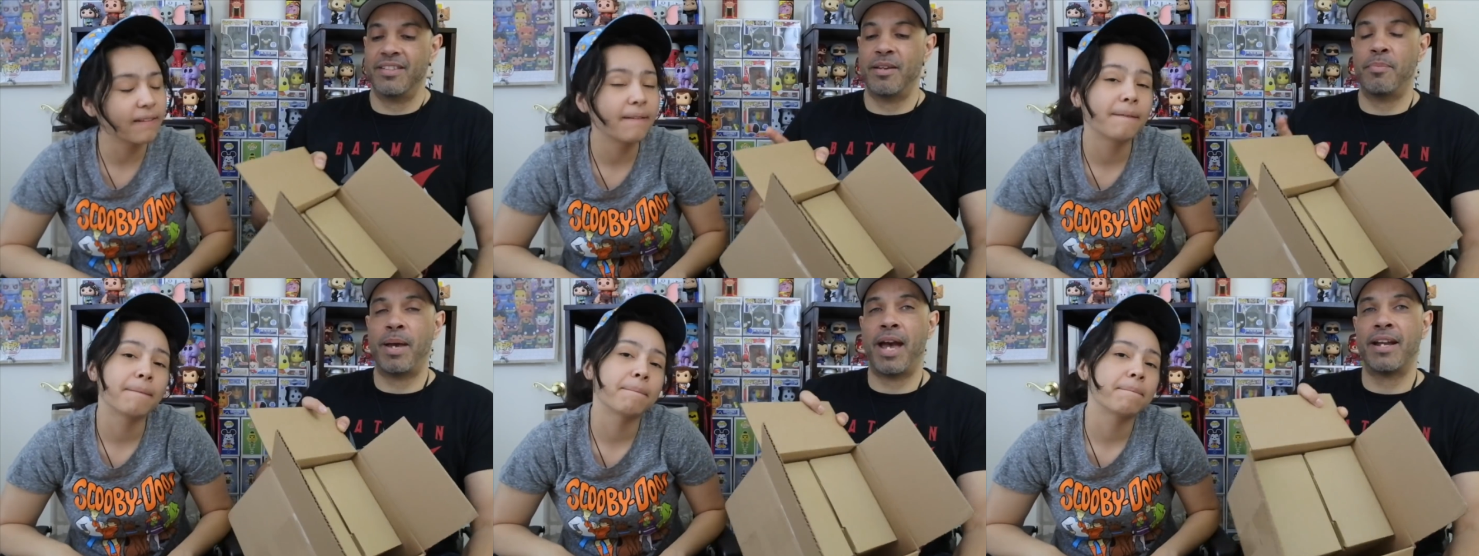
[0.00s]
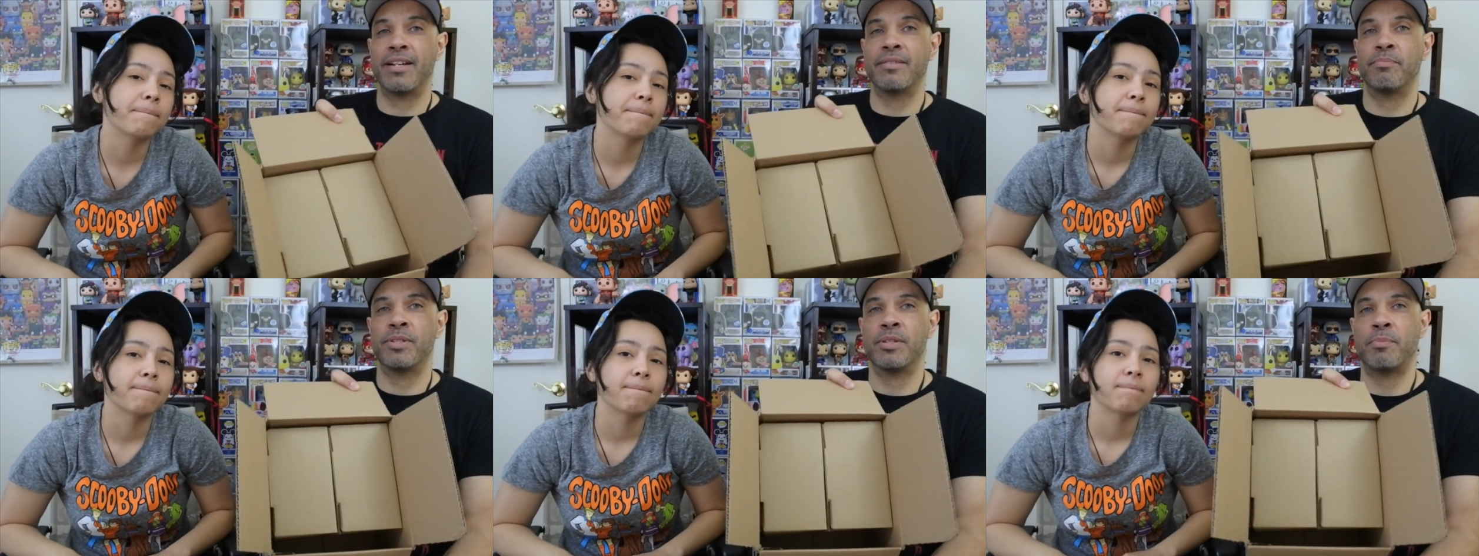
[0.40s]
Speaker 1: that? They
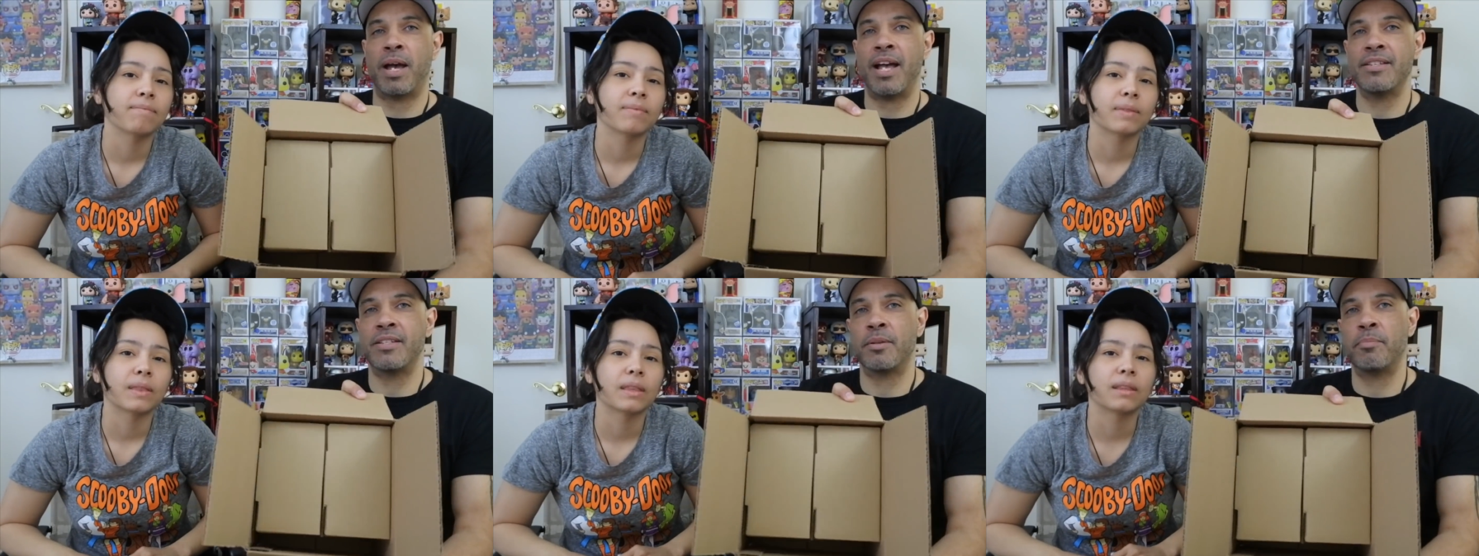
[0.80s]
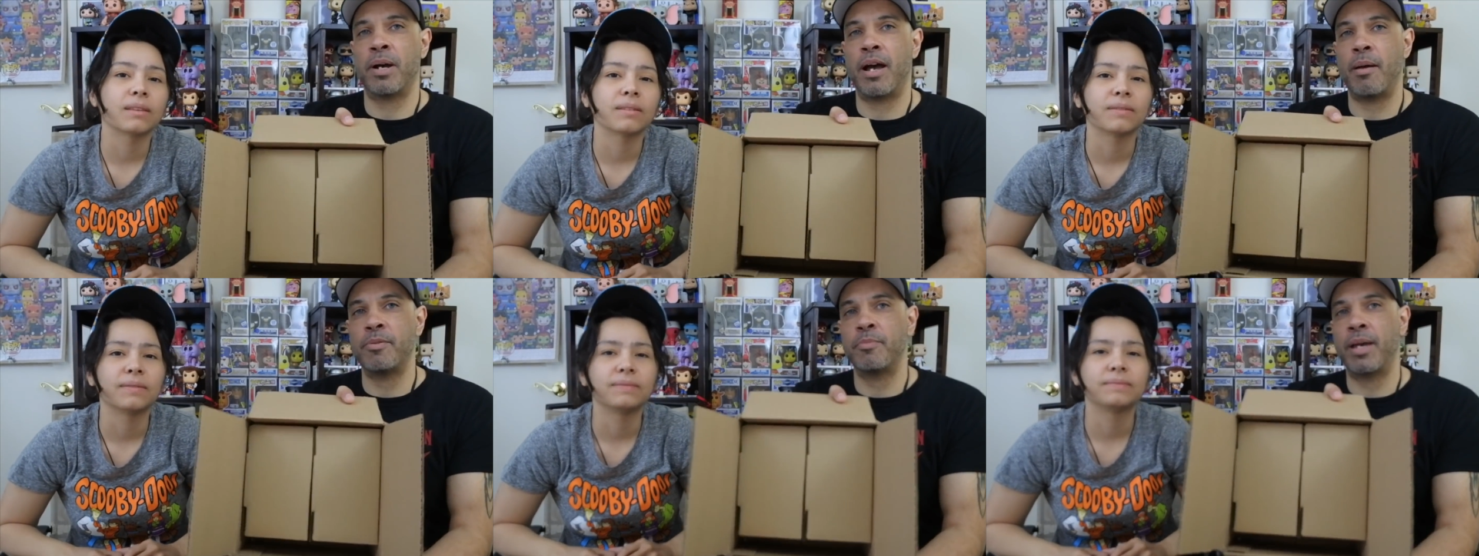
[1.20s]
package Spastic
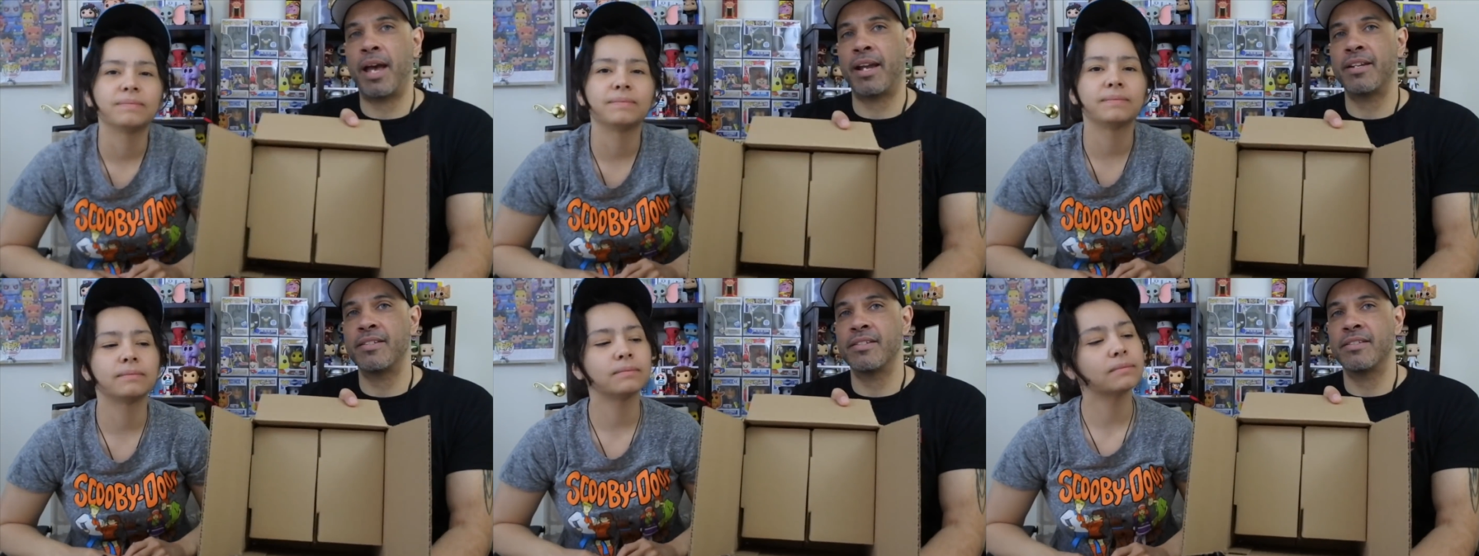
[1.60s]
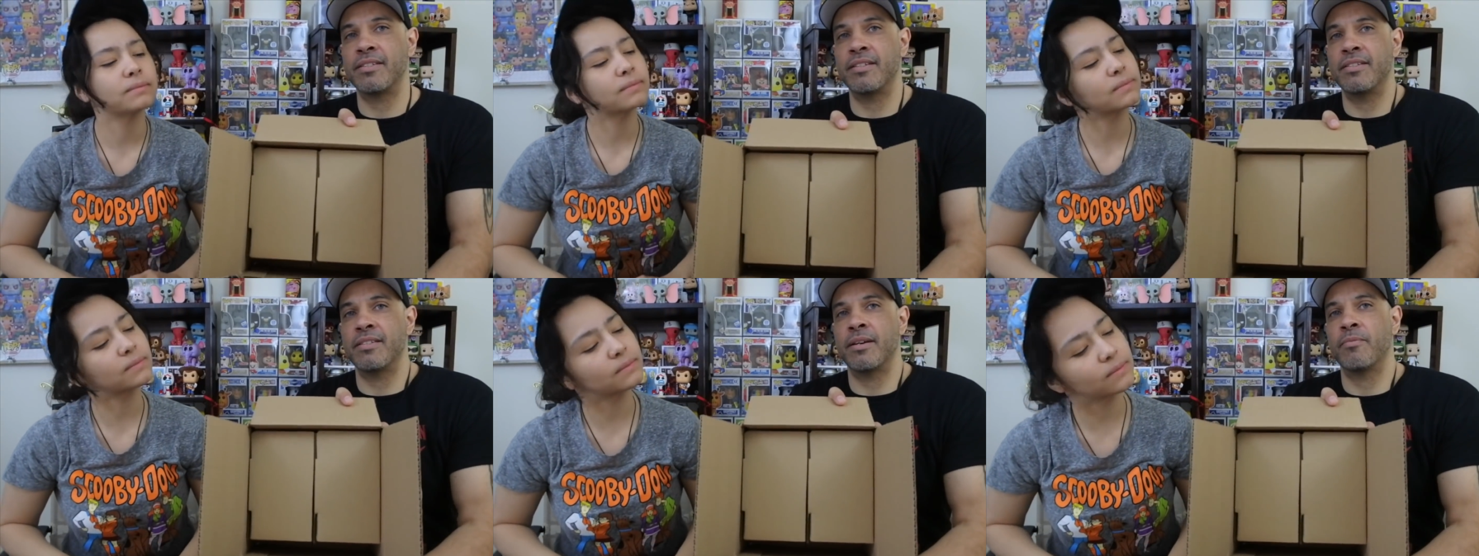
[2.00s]
Pops packages
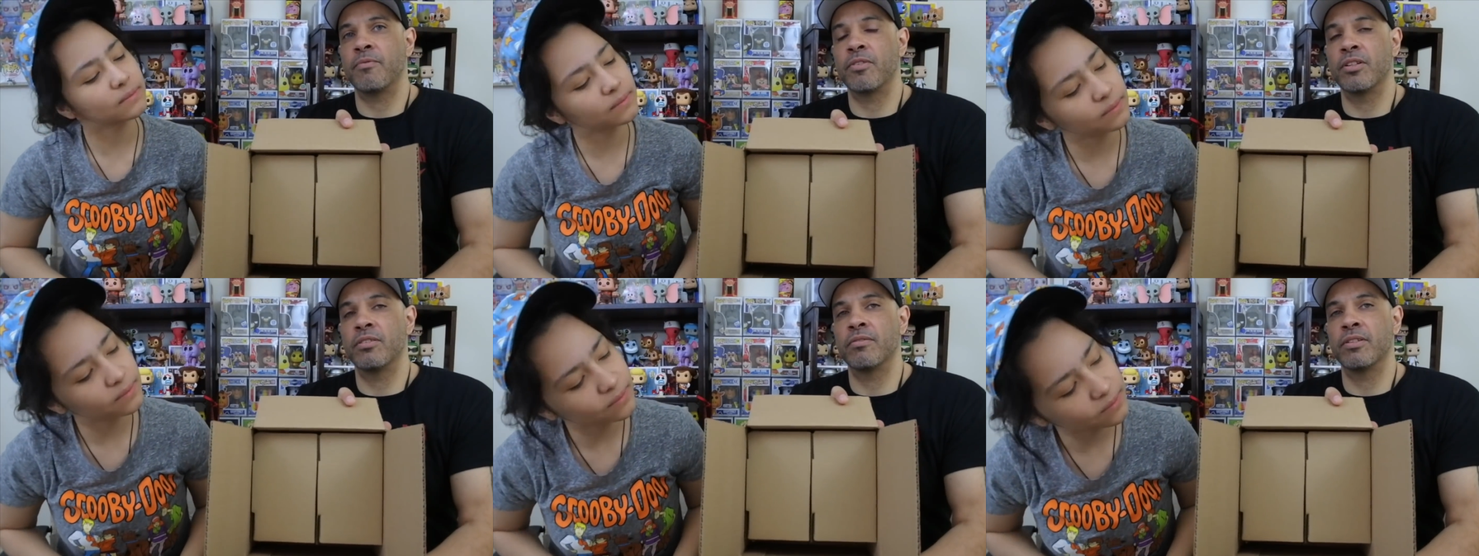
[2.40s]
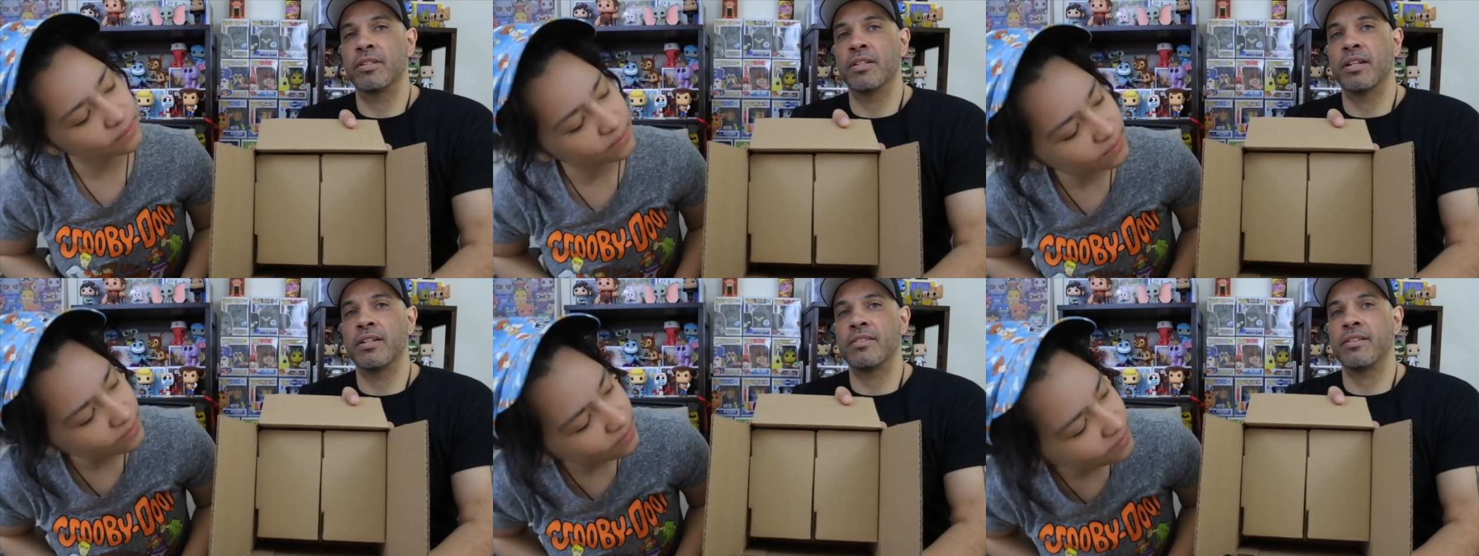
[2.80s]
these up really, really
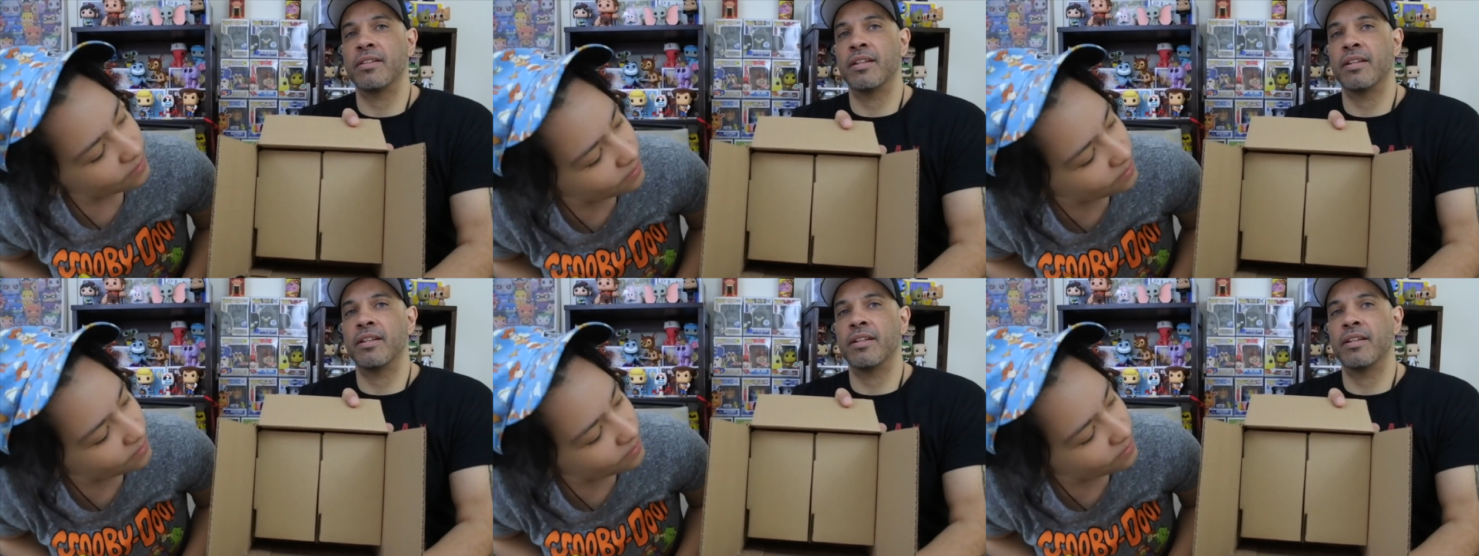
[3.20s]
nice.